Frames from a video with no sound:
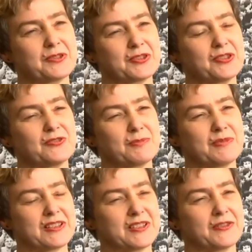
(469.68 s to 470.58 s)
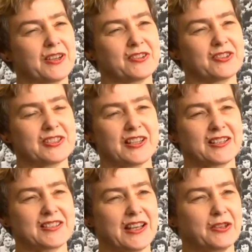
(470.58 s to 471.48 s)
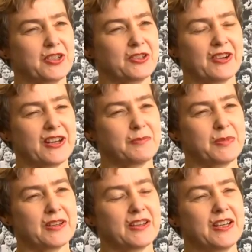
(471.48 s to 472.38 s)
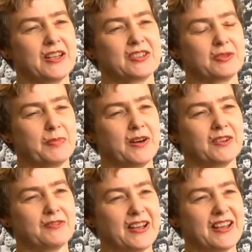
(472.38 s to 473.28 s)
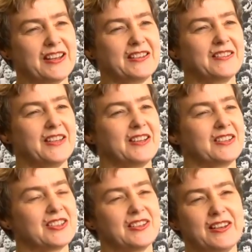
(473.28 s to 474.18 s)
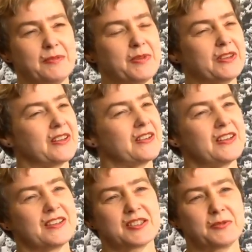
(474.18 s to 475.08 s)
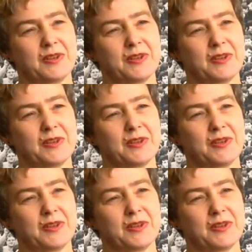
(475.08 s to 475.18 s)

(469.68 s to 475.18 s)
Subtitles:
to repressive countries like Saudi Arabia, to Bahrain, to Libya, to